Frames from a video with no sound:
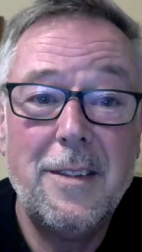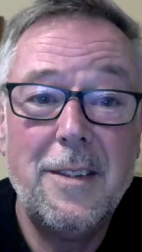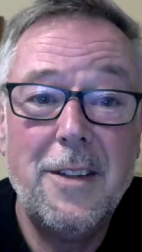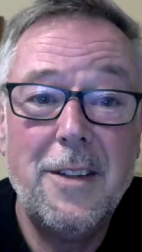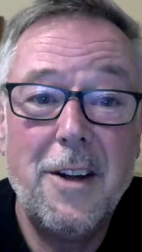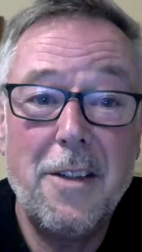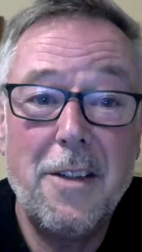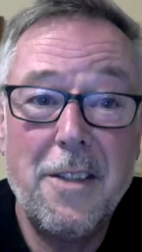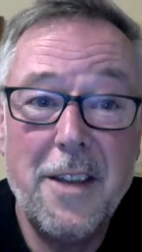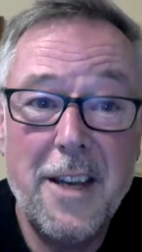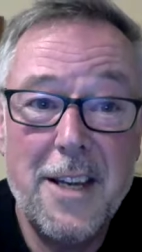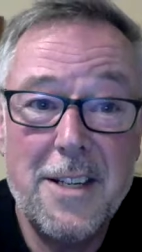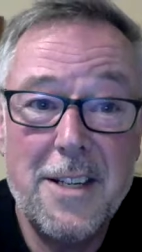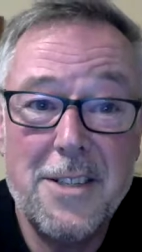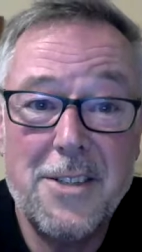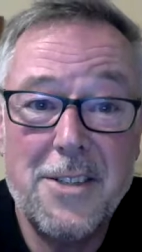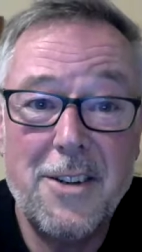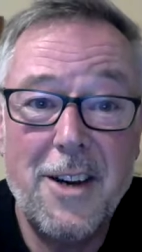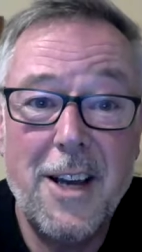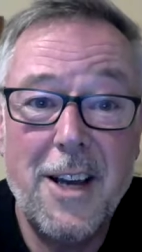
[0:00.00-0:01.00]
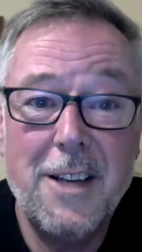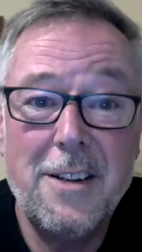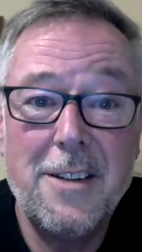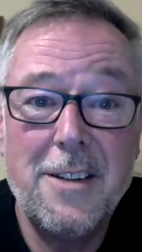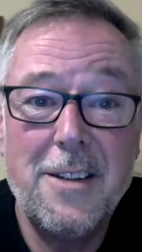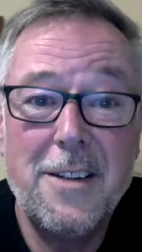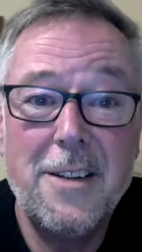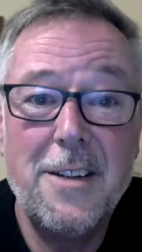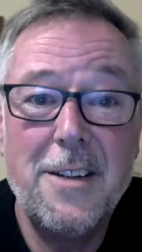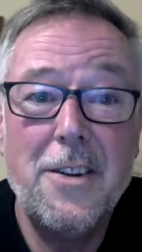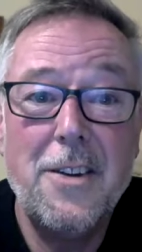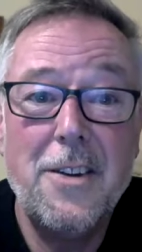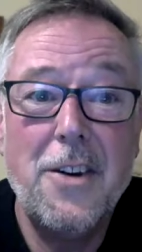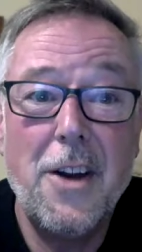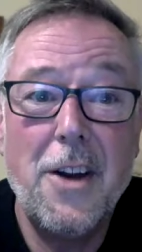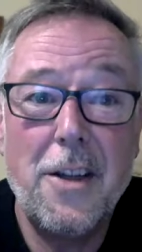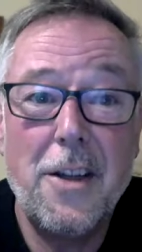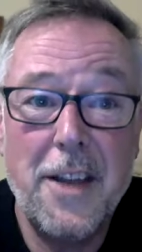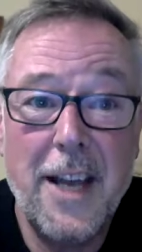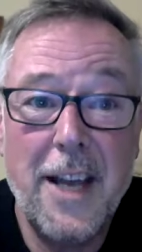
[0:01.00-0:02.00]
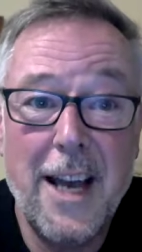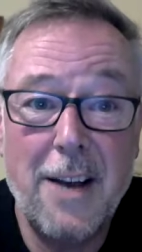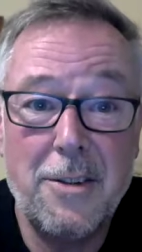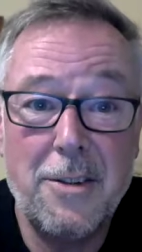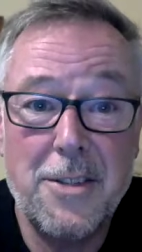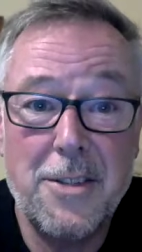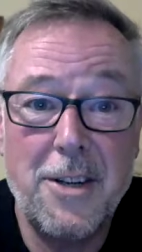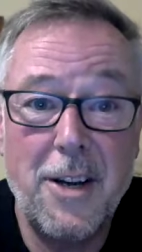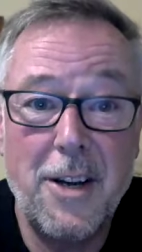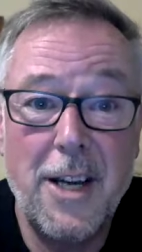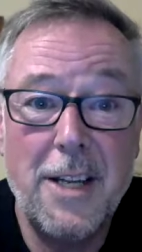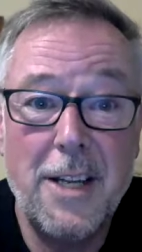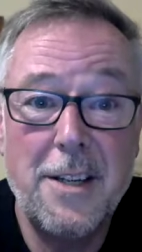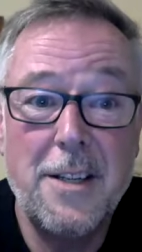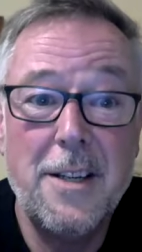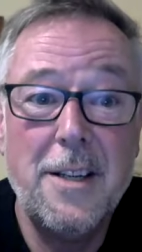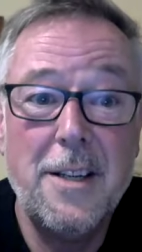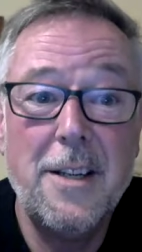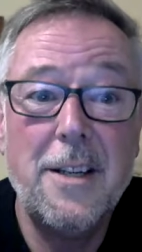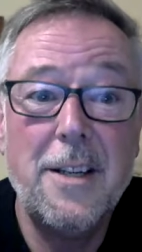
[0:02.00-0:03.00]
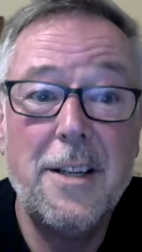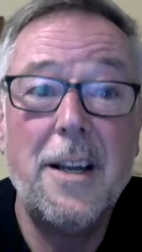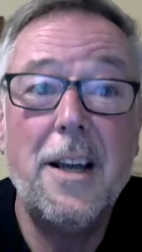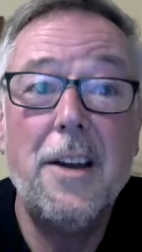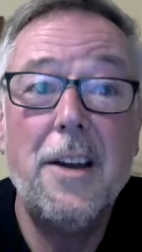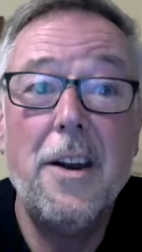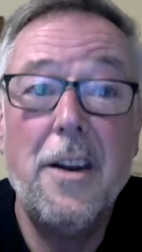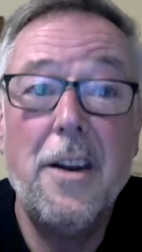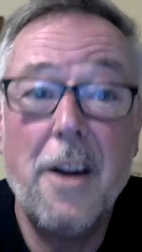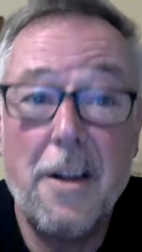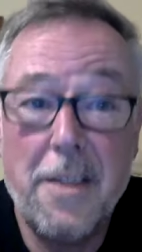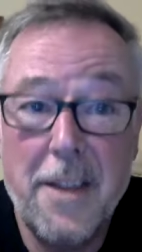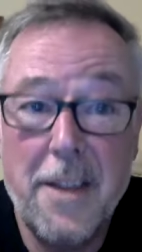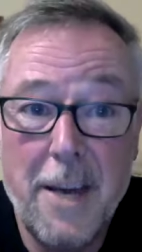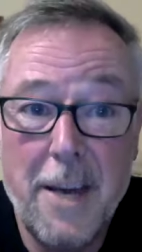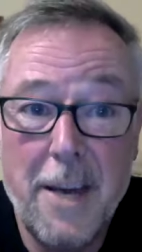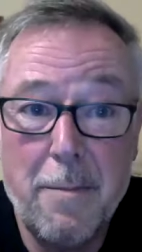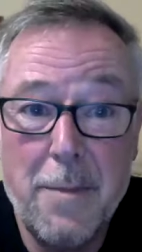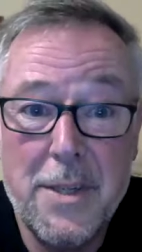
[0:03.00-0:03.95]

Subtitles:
Nothing inside, nothing outside. Nothing in